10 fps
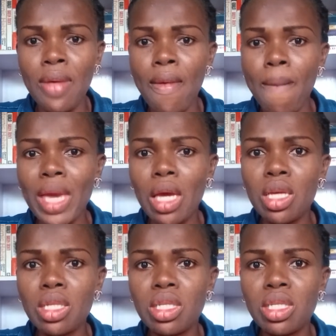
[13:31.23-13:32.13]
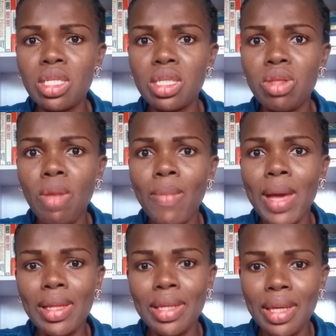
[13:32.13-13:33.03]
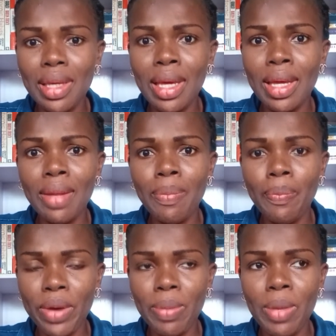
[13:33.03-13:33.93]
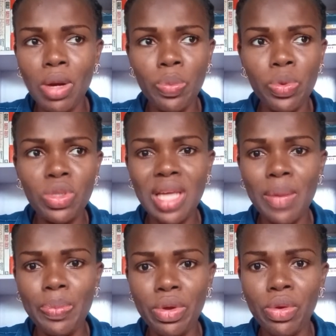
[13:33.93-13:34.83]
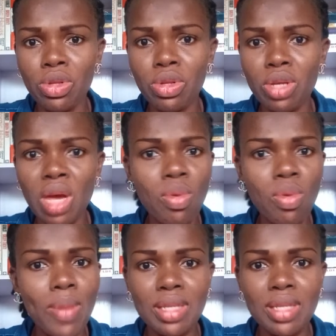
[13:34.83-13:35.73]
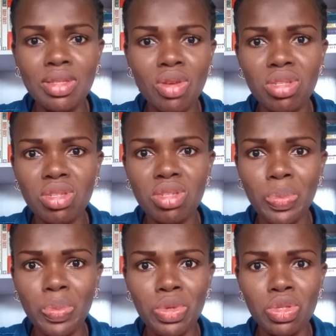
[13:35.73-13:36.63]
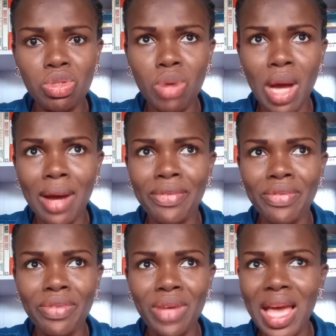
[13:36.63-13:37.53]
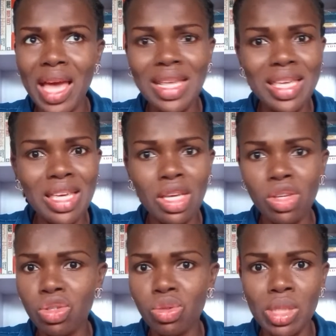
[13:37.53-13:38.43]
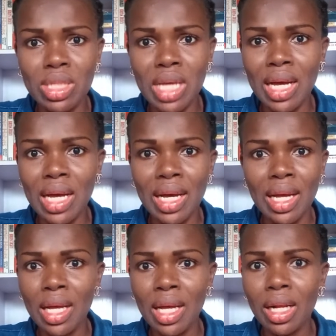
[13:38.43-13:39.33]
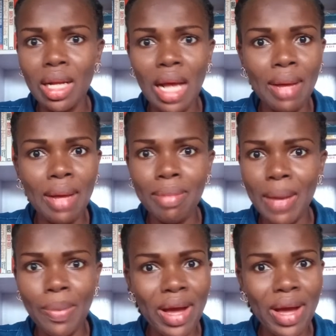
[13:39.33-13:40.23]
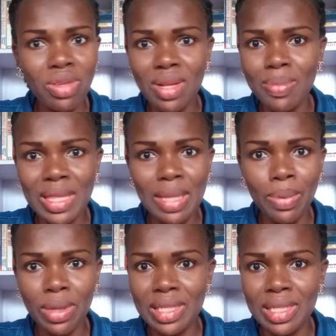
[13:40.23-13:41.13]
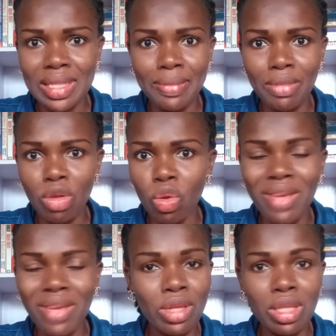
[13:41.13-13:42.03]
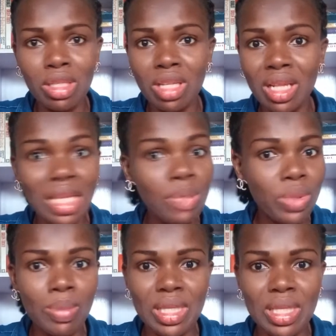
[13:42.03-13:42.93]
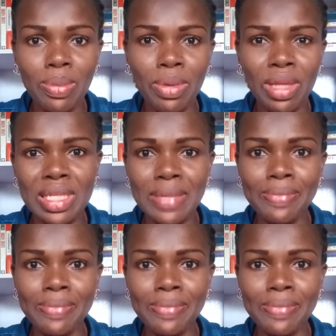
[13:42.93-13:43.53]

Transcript: Because normally in premenopausal period, a woman is not supposed to have any issue with her carbohydrate metabolism or even lipid metabolism